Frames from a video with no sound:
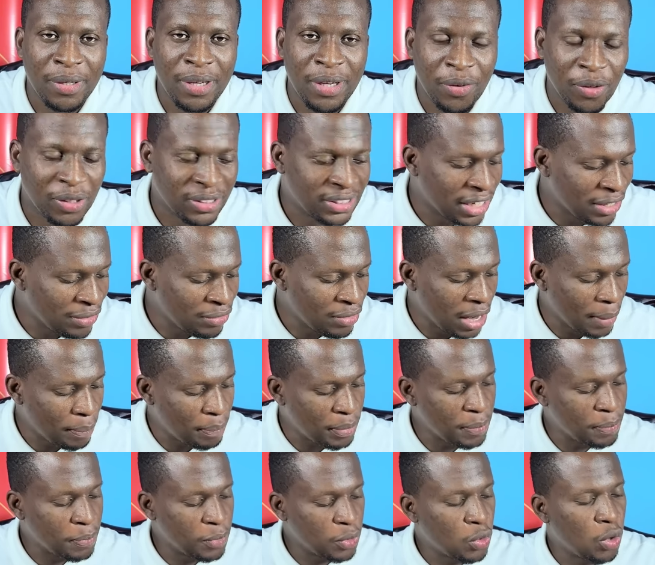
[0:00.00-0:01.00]
because I know
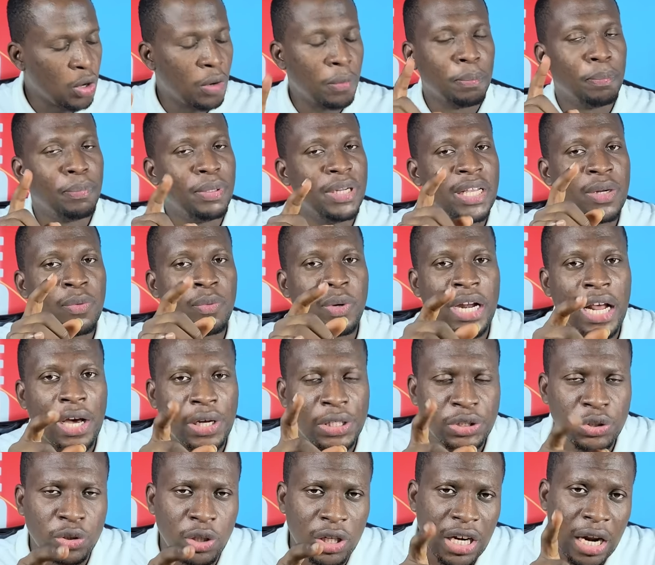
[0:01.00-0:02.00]
people complain when I
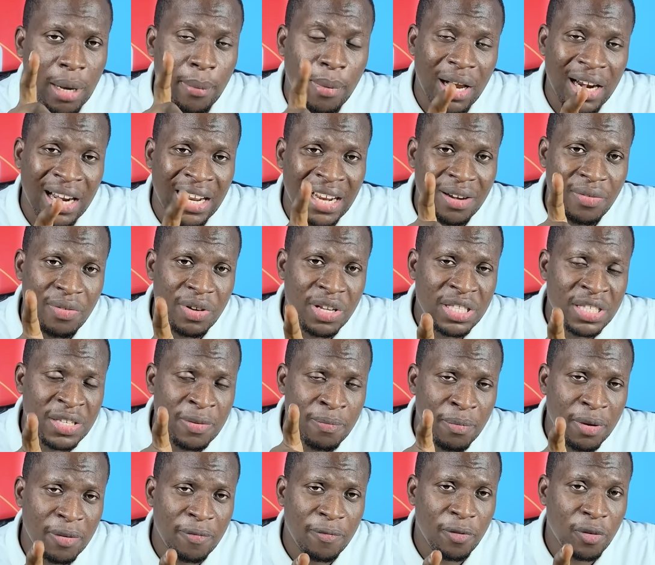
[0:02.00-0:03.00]
was talking about the creative
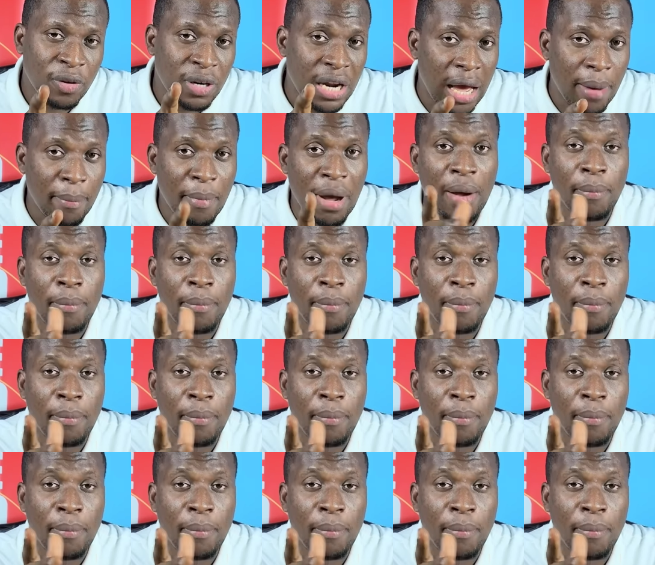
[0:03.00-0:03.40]
midfield that